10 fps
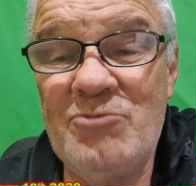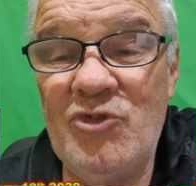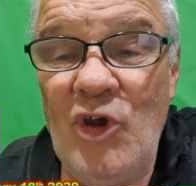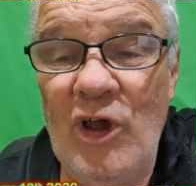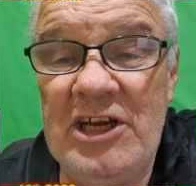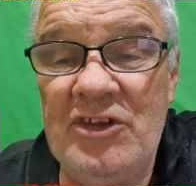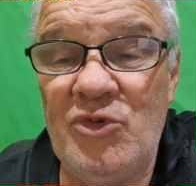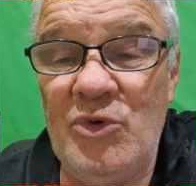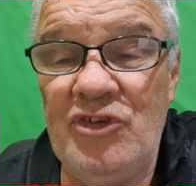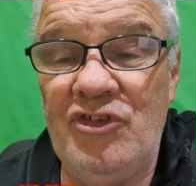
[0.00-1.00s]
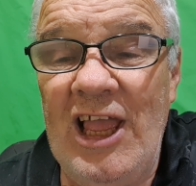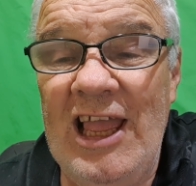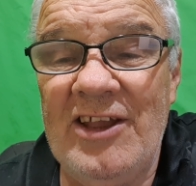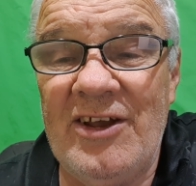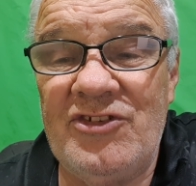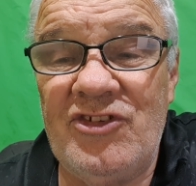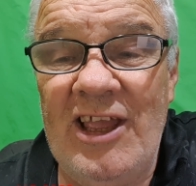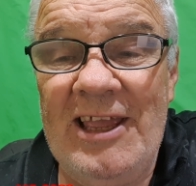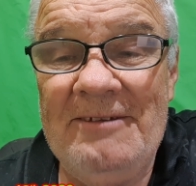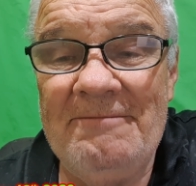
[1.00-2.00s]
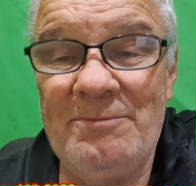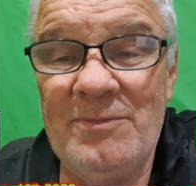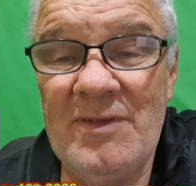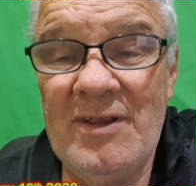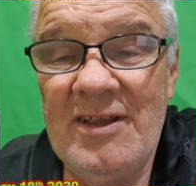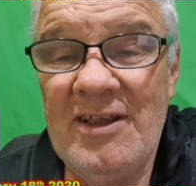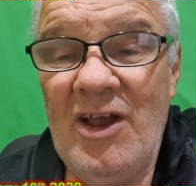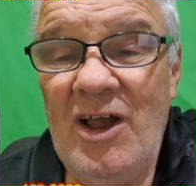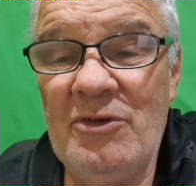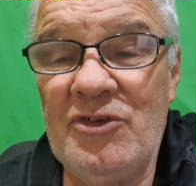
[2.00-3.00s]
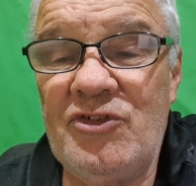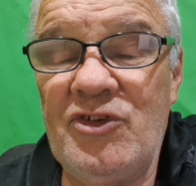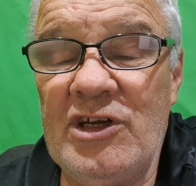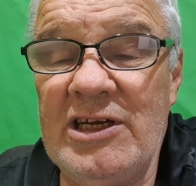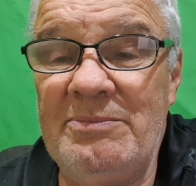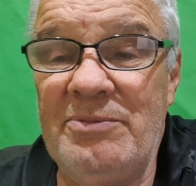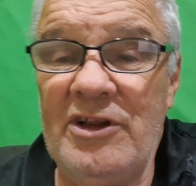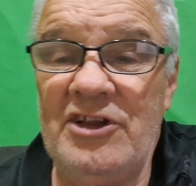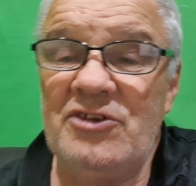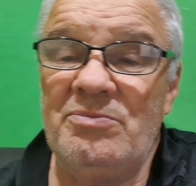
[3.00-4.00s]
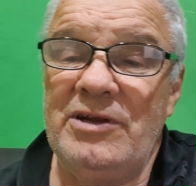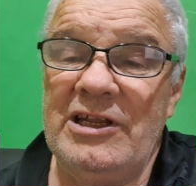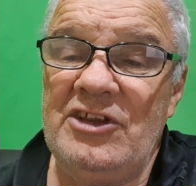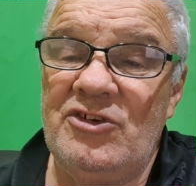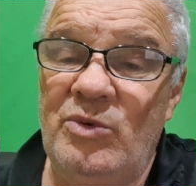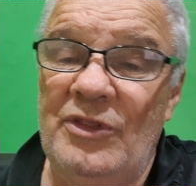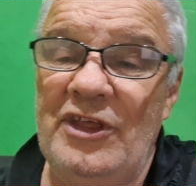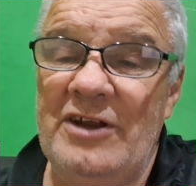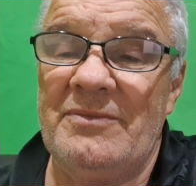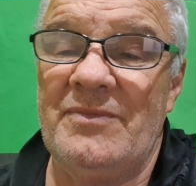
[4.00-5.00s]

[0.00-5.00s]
tidy sort of day, I'd say. I was certainly pleased, pleased with it.